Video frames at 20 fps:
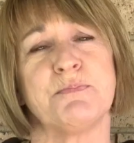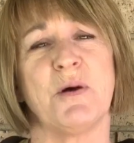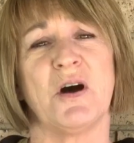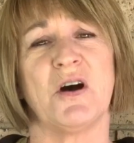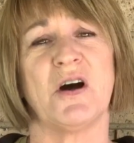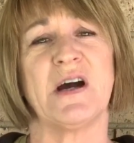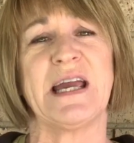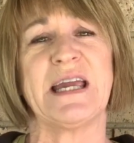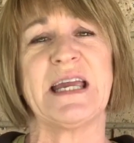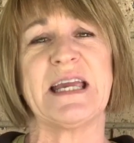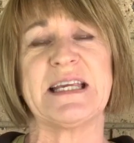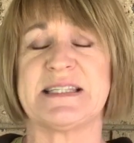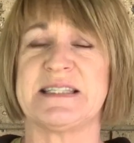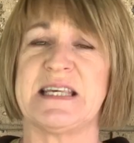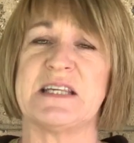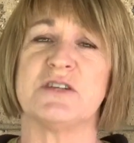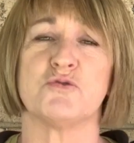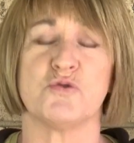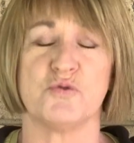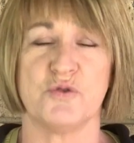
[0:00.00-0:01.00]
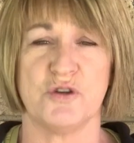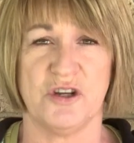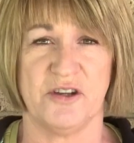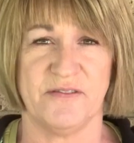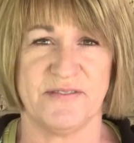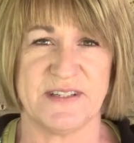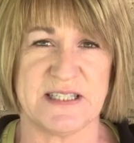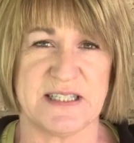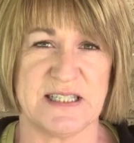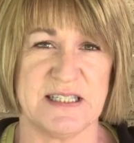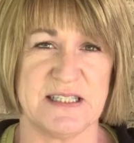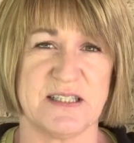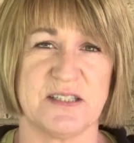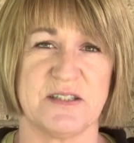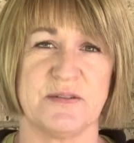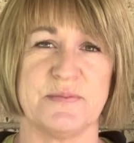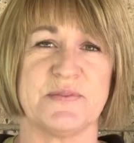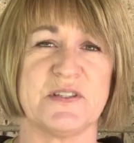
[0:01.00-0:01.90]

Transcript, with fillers: by central nervous system,